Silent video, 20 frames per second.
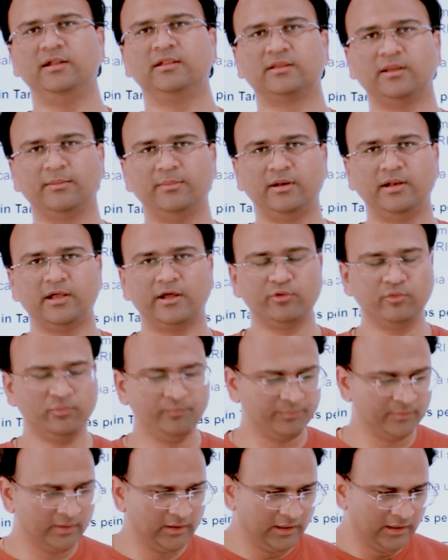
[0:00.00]
in Tamil Nadu.
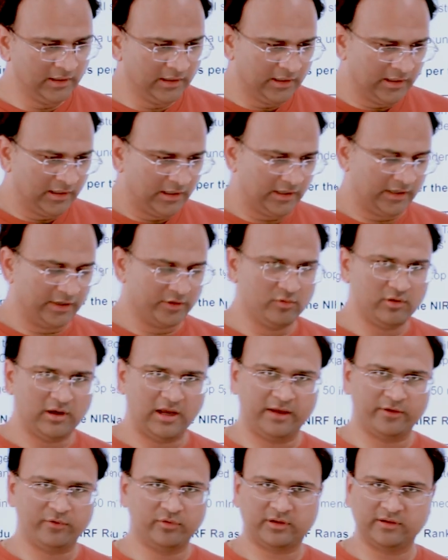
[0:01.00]
Uh, you
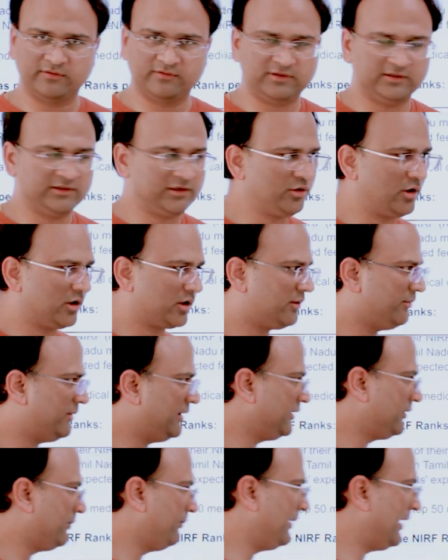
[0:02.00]
have you can see the
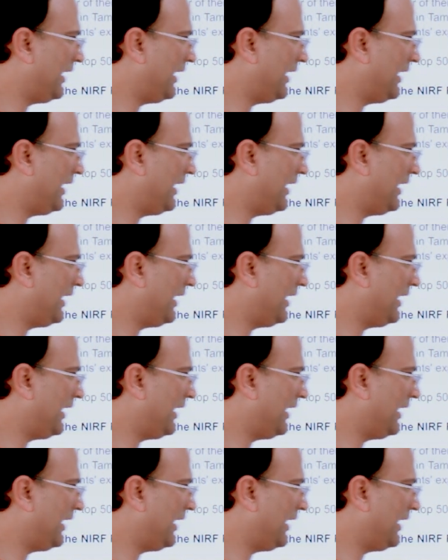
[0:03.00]
document